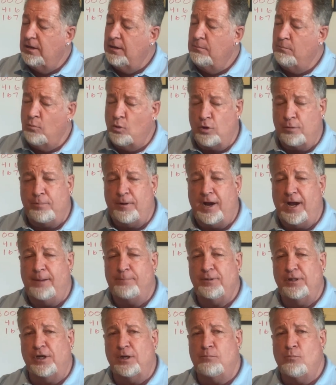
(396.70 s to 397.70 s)
more
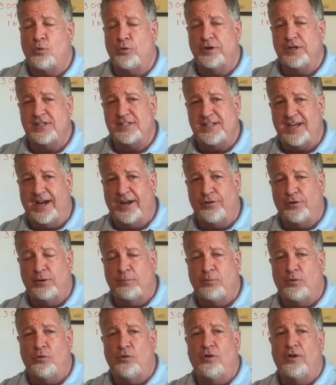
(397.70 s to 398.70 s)
popular, more
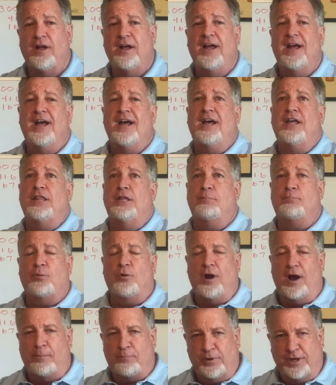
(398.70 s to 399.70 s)
desirable, the
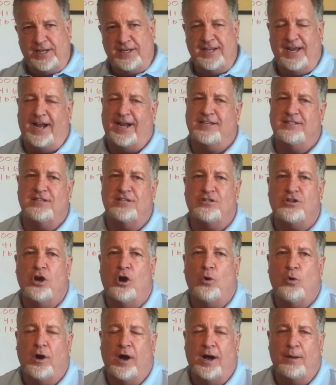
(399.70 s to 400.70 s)
property taxes
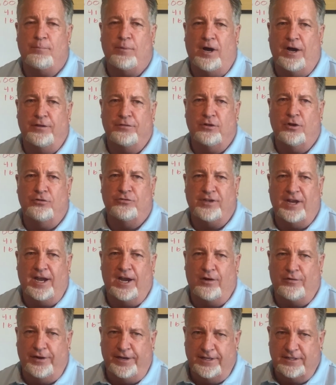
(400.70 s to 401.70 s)
go up on those
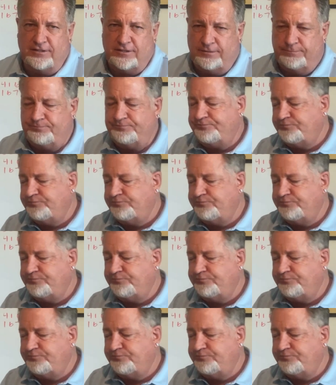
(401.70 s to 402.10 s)
areas.